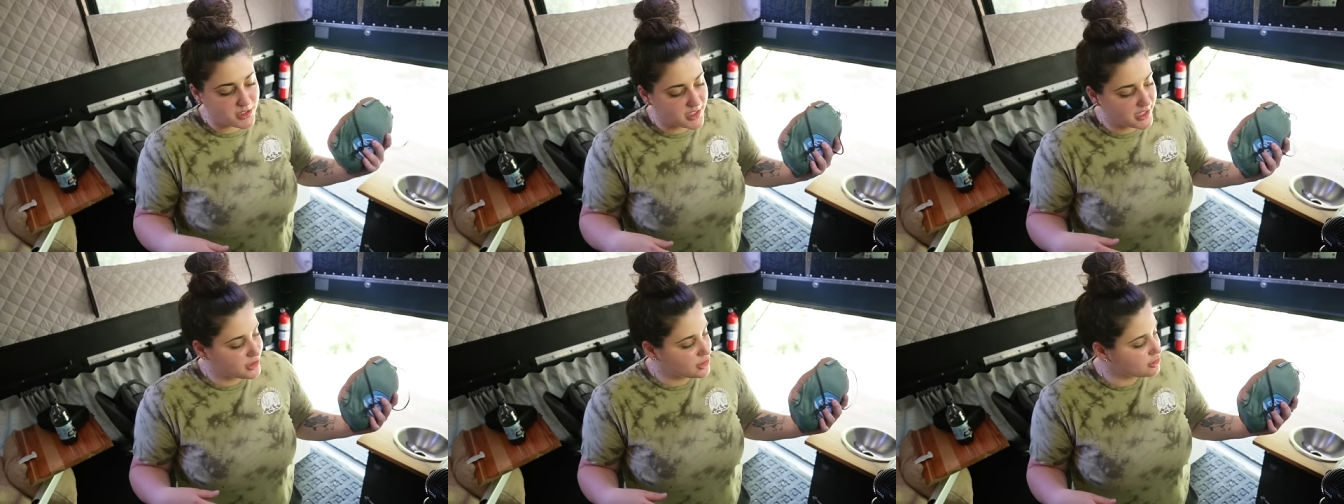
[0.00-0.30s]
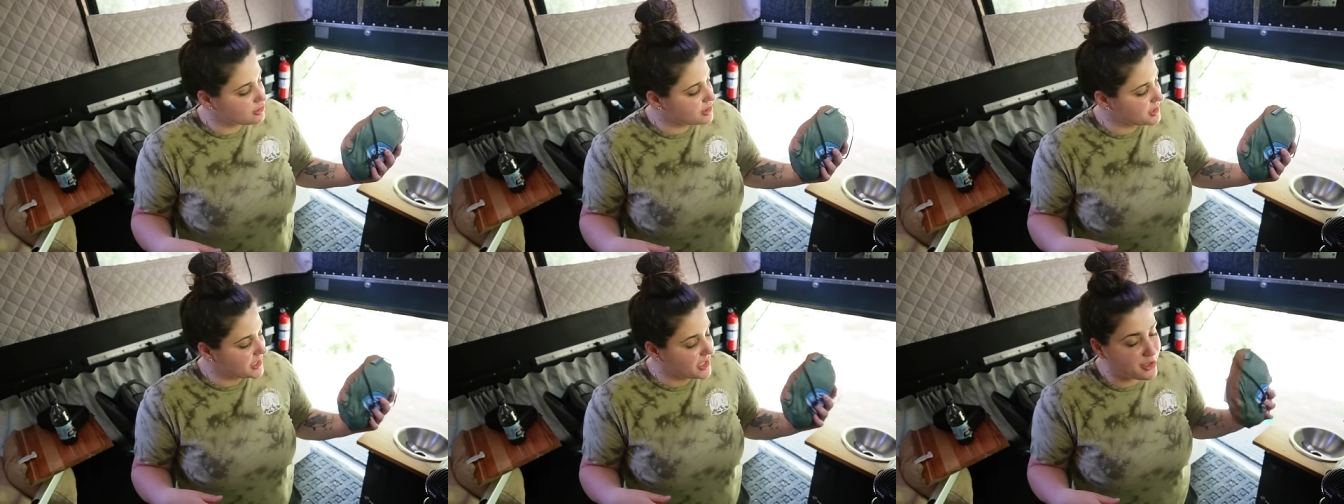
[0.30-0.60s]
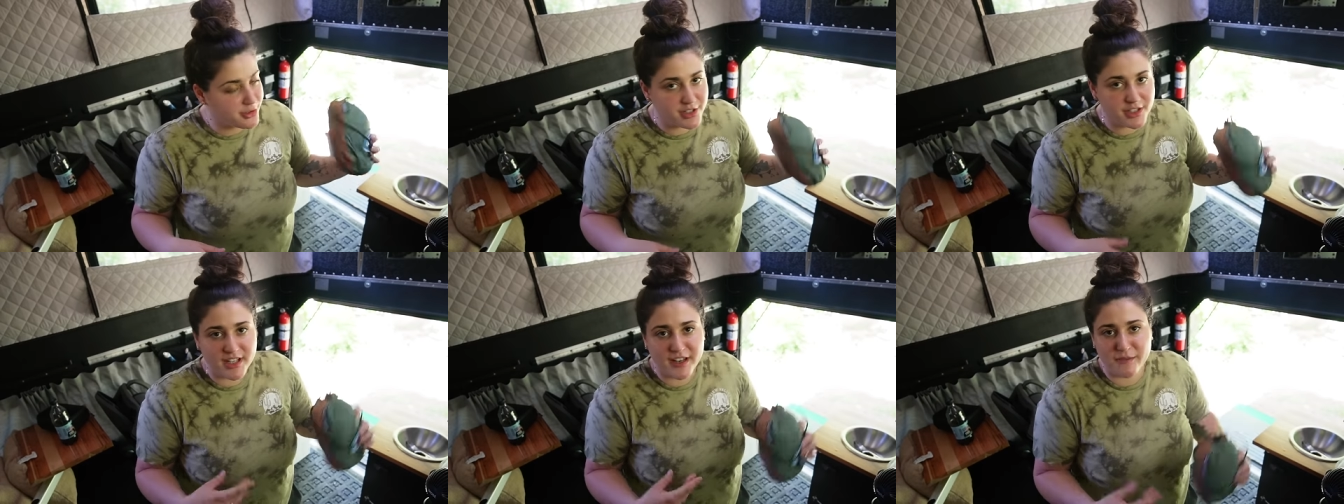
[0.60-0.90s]
essentials that I
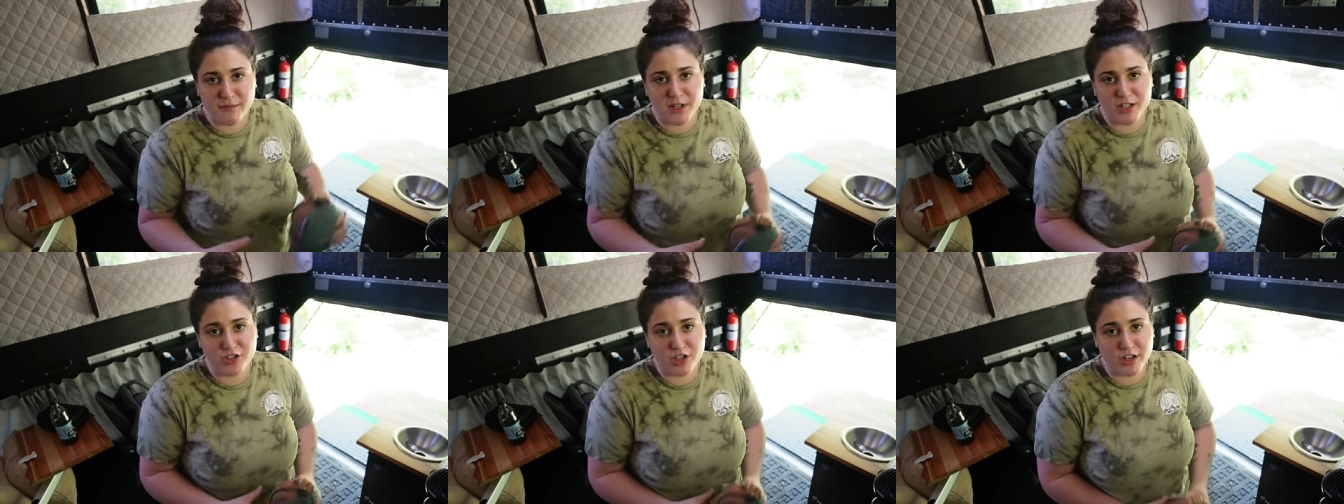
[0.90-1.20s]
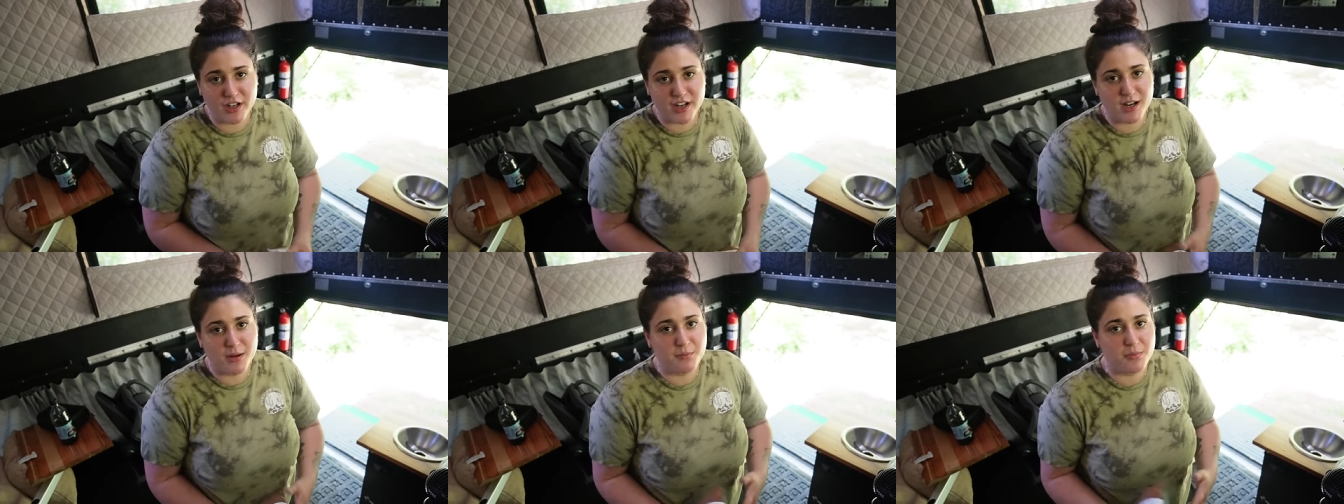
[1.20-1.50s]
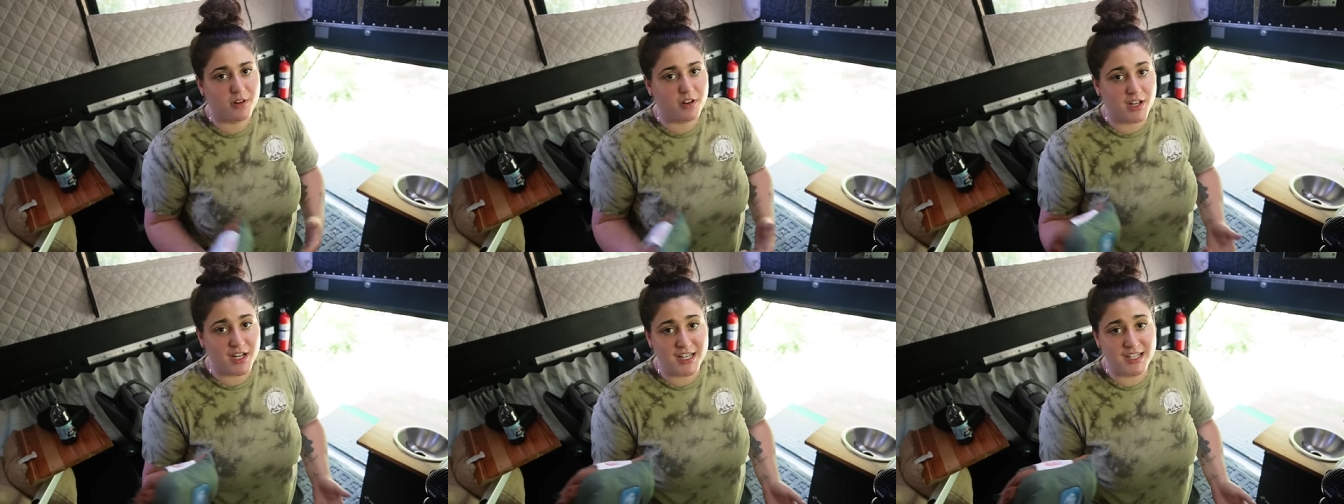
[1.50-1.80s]
always have in my truck
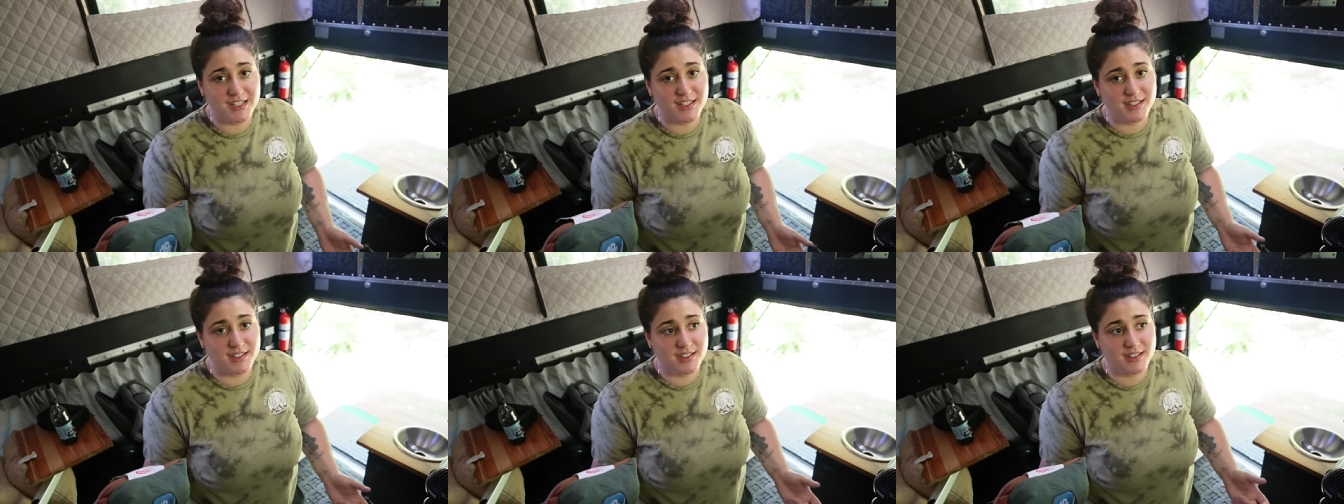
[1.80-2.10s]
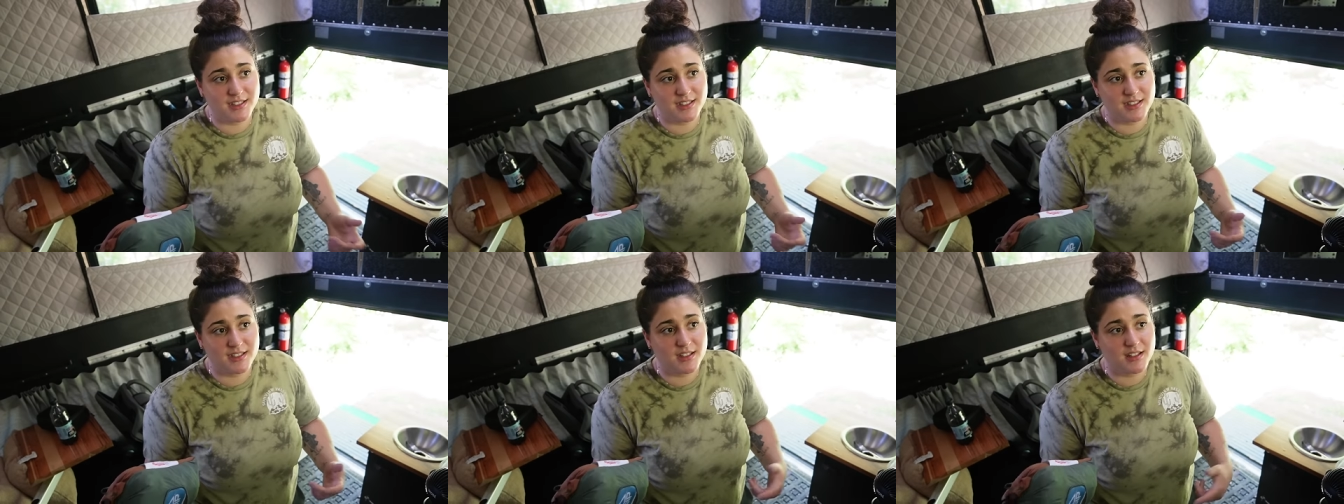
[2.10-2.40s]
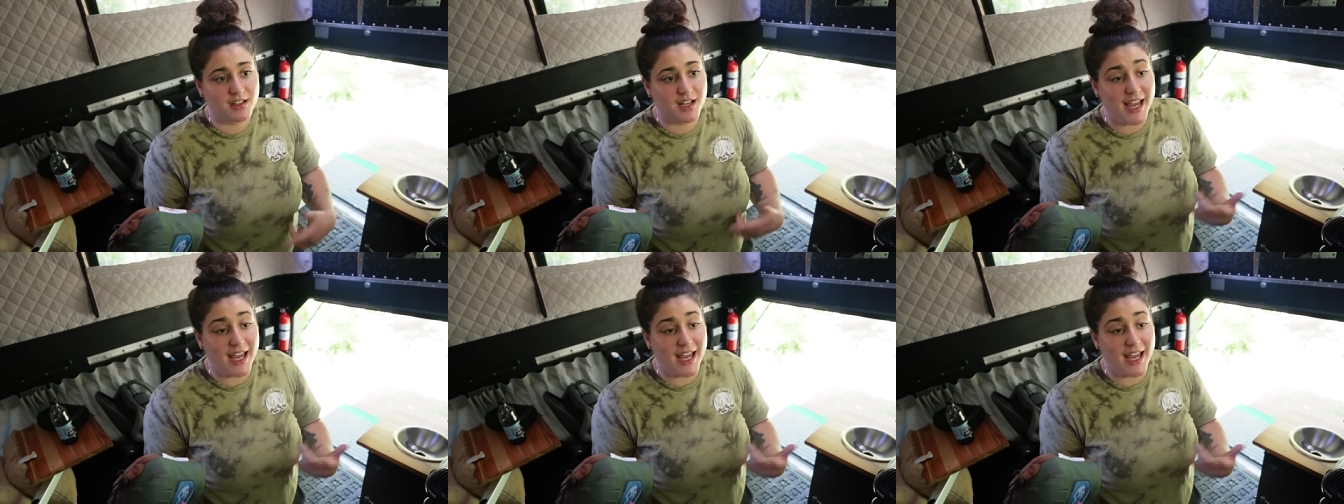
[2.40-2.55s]
hamper is